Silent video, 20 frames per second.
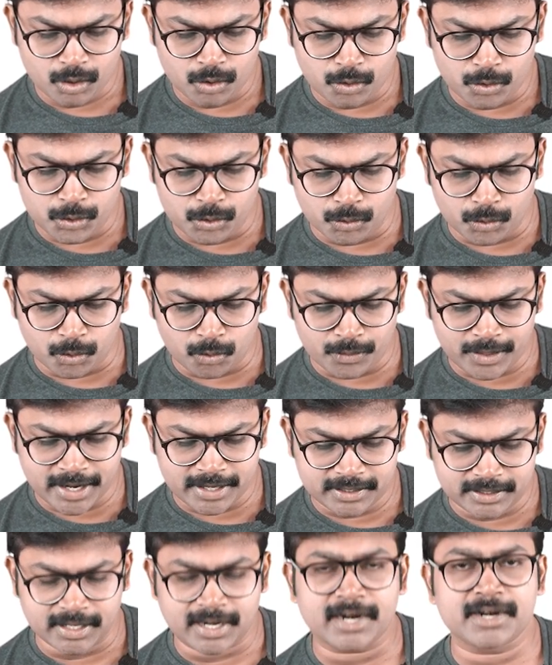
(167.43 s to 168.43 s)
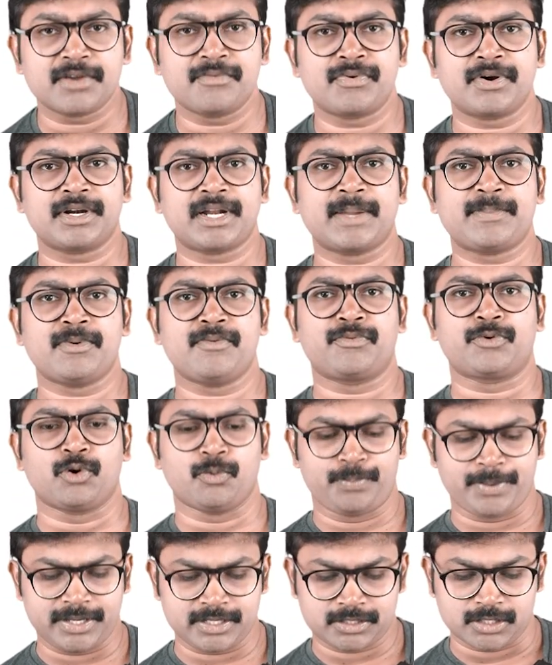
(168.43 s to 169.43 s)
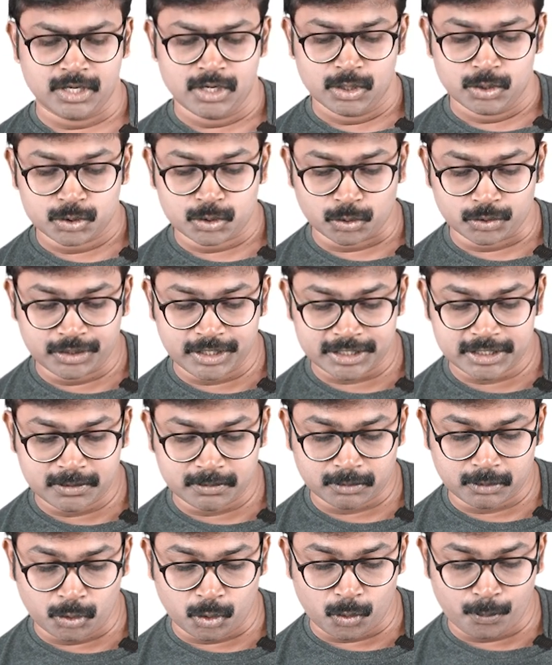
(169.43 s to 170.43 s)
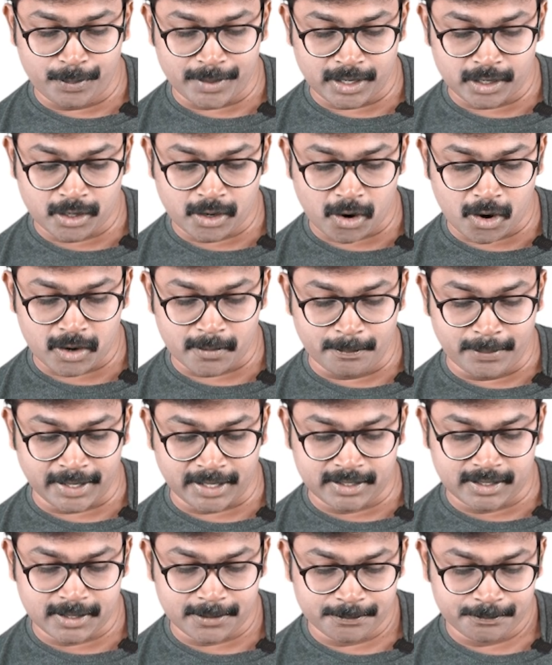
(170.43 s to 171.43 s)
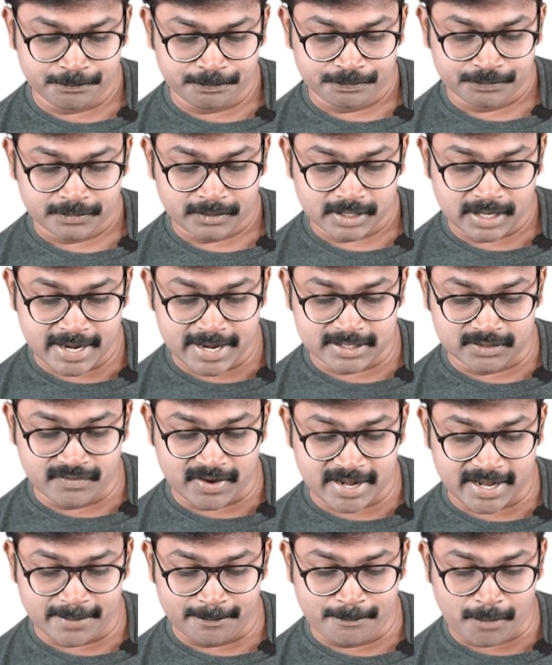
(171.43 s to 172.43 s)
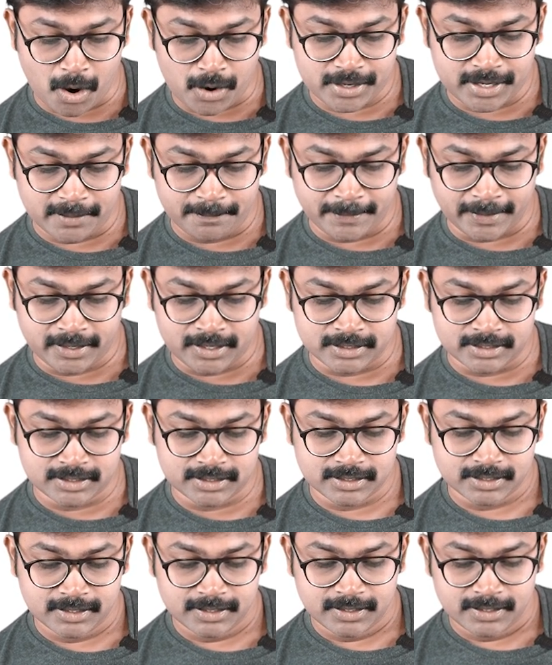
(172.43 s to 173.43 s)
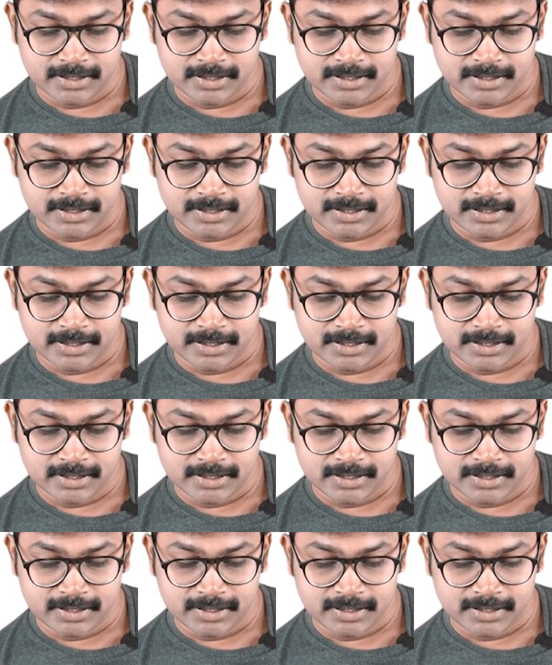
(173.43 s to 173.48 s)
You know that there are different type of groupings. So this grouping called BRIC is very important because